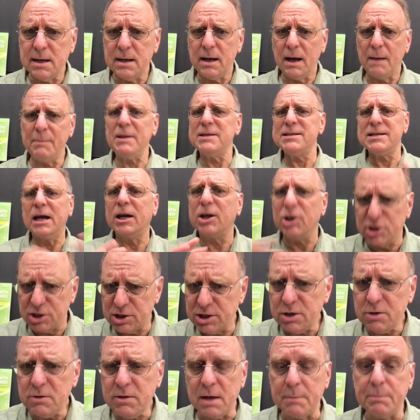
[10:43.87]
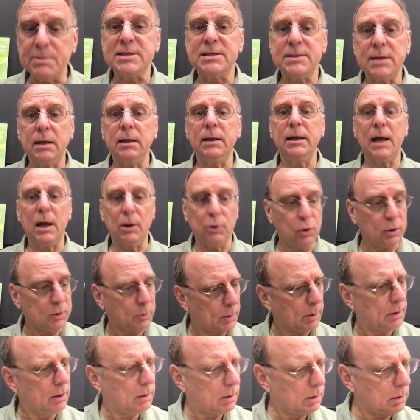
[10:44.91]
I'm not saying I could do them, but suddenly I looked and
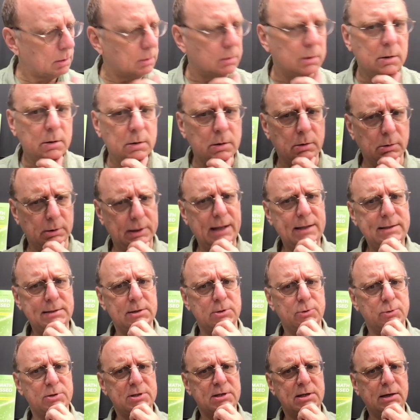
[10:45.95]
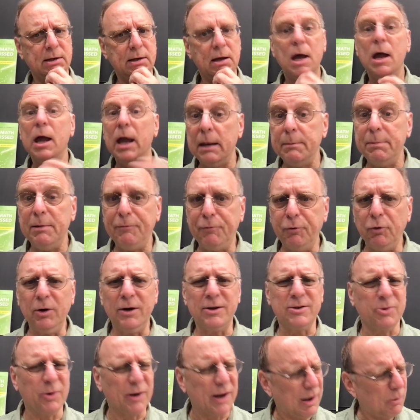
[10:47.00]
went, huh, well, that's interesting. And before I was
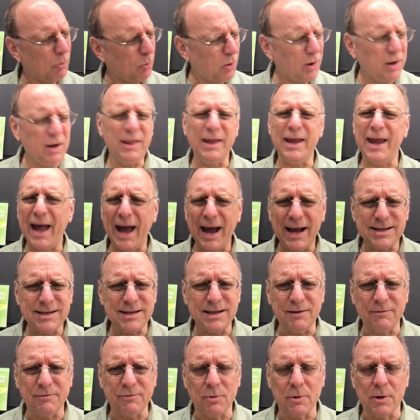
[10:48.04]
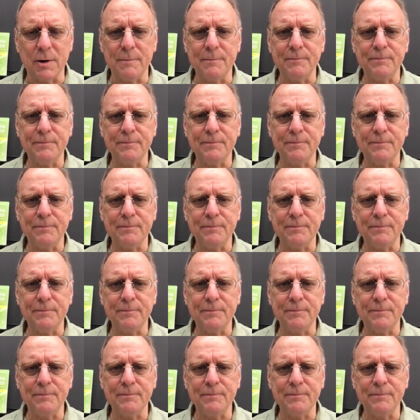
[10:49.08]
going, what are they asking for?